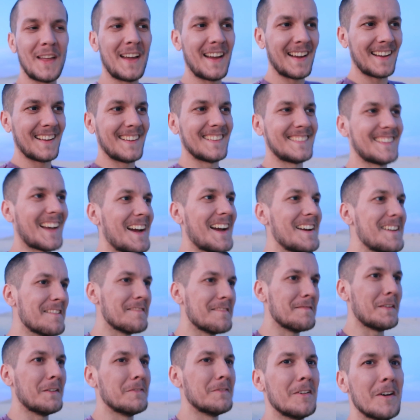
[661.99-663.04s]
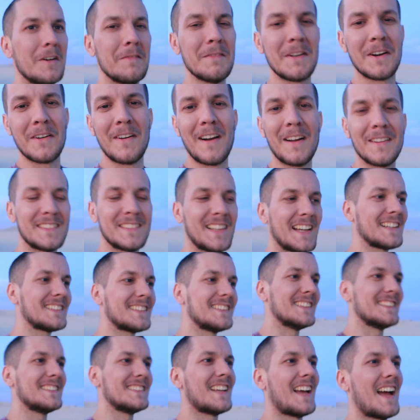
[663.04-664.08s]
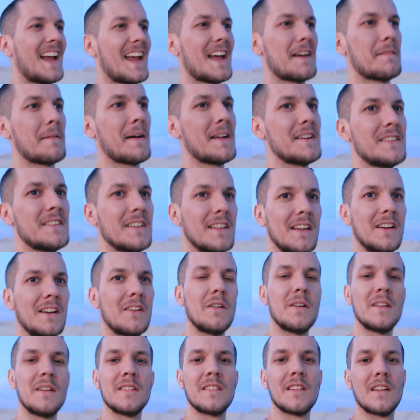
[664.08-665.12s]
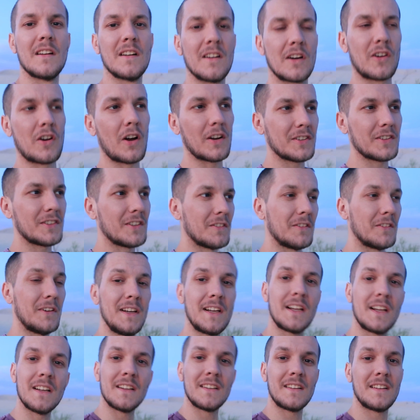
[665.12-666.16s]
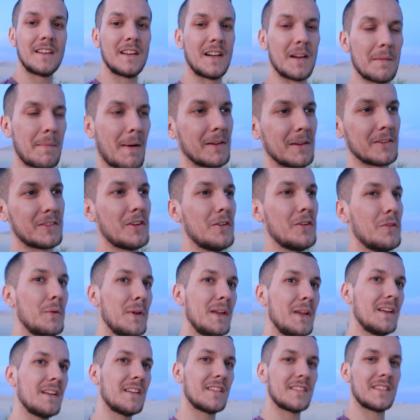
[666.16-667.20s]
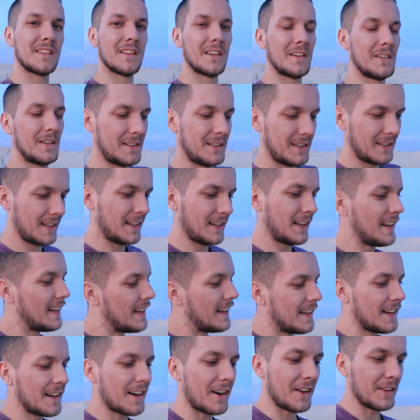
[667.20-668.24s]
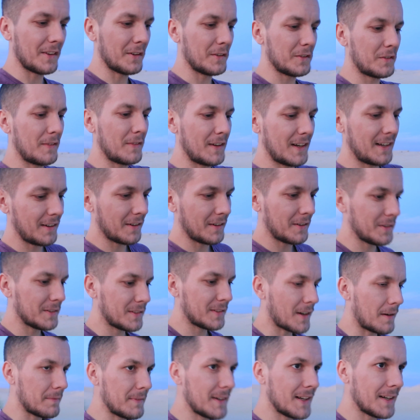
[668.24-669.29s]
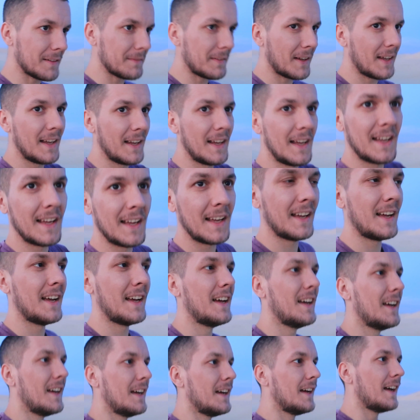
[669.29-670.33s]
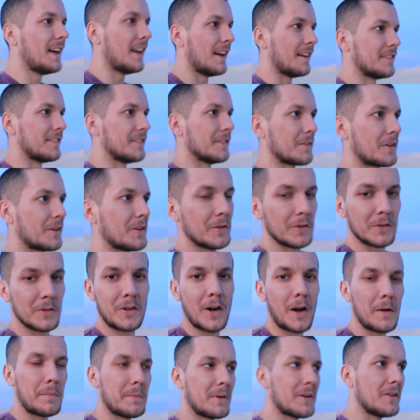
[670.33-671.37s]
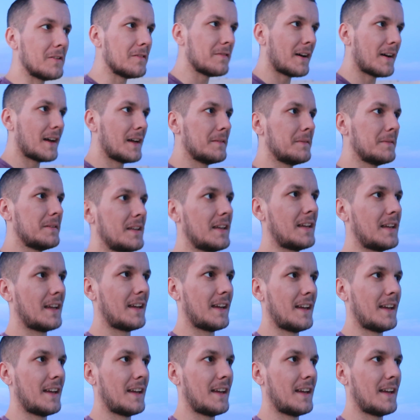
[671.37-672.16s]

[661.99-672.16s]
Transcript: that are tired of me filming around Texas, I am actually going to Costa Rica in about 2 weeks. So got those videos coming up. Have some cool tropical vibes.